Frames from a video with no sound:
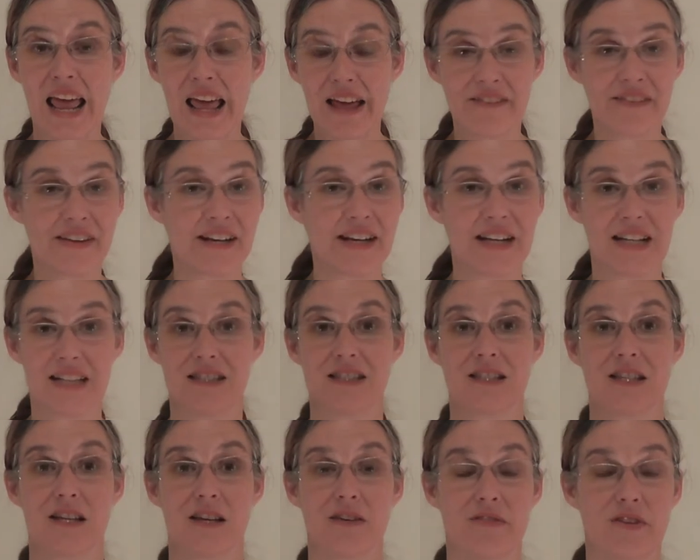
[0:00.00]

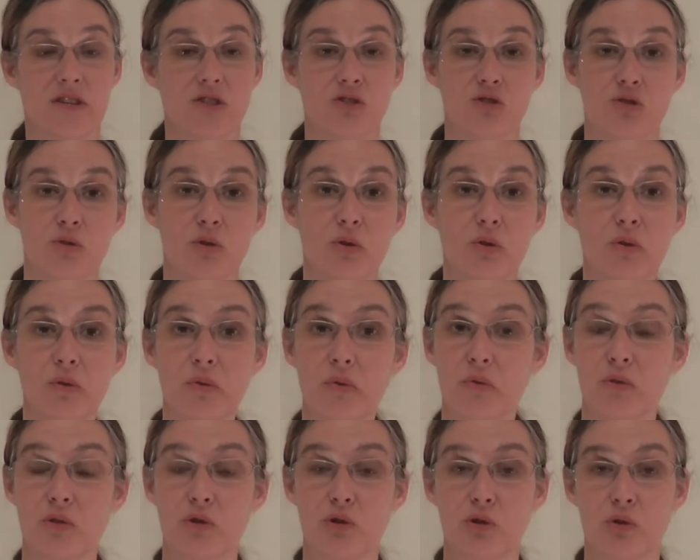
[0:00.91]
evidence of it
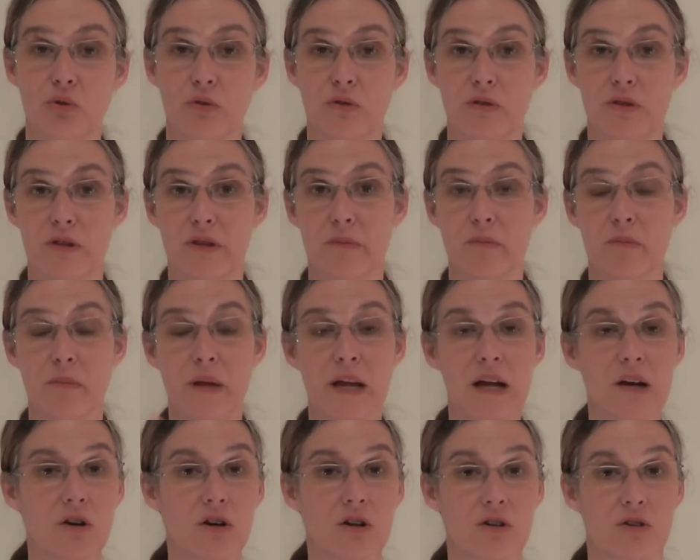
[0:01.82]
true through the
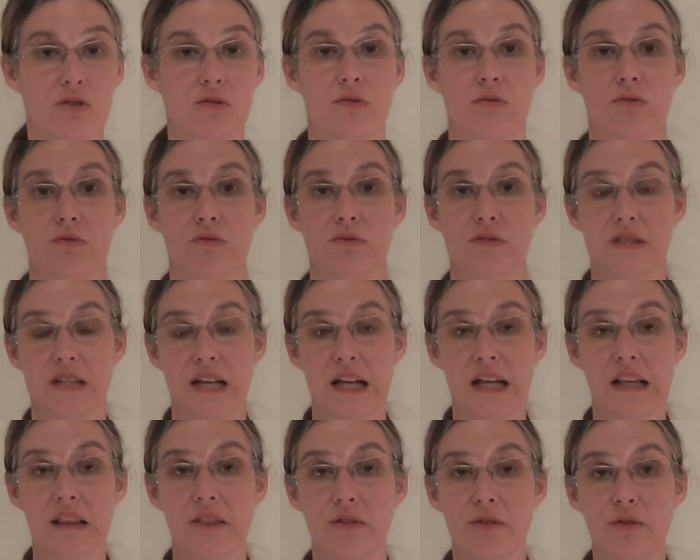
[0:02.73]
miracles
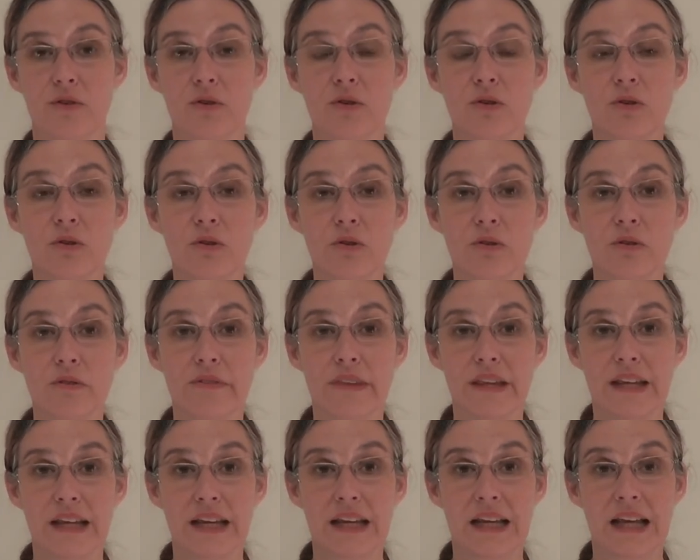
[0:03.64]
and through
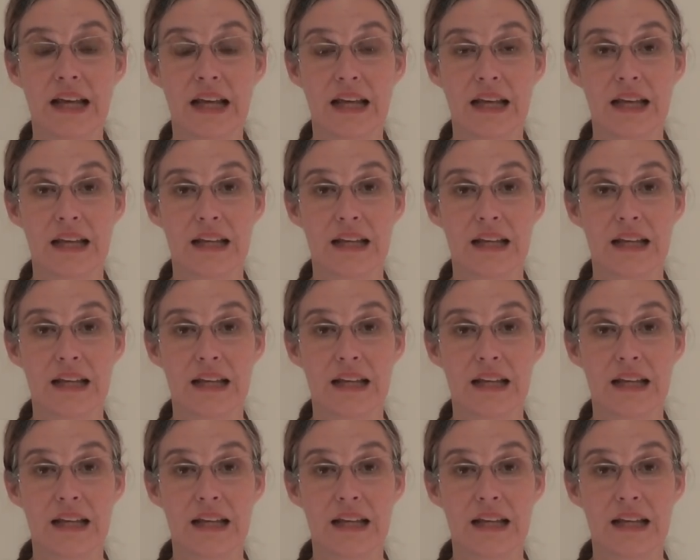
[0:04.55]
the